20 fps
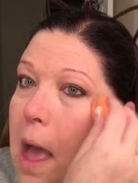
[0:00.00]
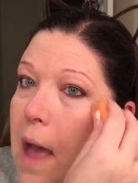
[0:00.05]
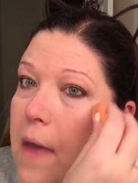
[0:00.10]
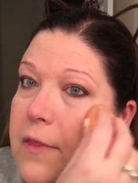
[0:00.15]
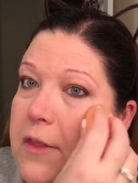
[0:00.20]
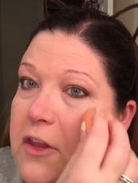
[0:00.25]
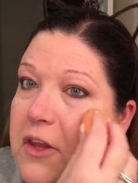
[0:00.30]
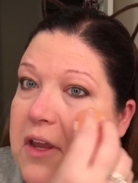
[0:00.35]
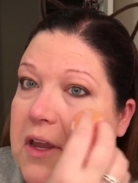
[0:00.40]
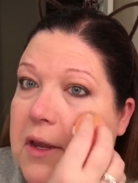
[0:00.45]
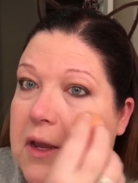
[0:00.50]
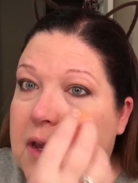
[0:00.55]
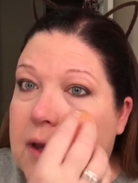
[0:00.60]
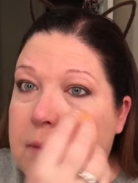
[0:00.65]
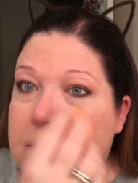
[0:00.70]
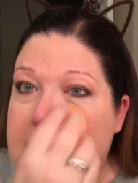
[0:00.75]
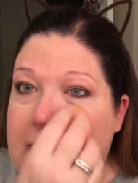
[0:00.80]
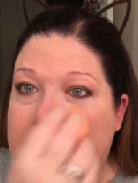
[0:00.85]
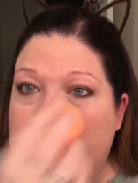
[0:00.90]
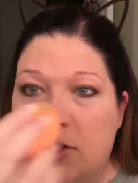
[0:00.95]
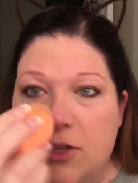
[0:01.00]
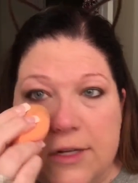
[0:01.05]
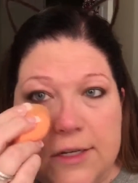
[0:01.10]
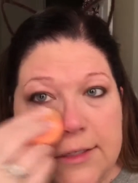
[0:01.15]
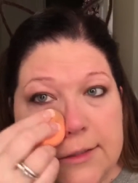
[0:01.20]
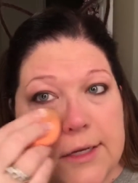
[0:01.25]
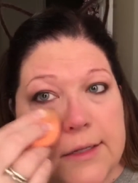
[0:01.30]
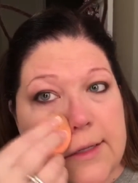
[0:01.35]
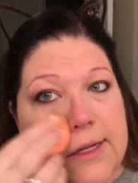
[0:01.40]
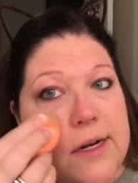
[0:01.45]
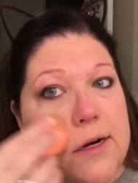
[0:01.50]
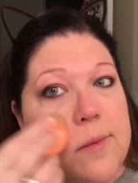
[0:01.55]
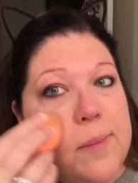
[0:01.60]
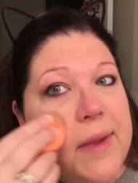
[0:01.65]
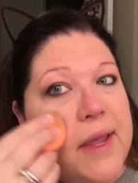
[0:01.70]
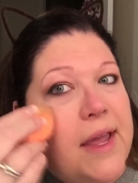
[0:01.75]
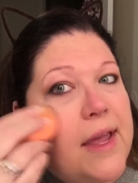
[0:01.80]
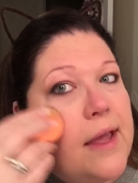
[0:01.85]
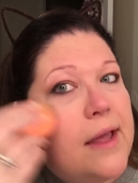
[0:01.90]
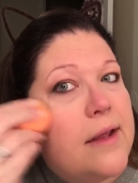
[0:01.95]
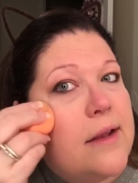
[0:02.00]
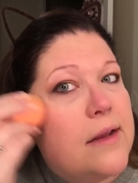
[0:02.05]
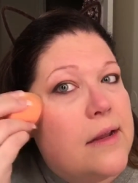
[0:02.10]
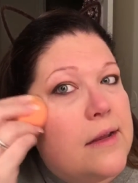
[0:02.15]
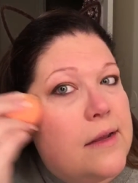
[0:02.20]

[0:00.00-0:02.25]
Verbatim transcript: And then you can come down just a little bit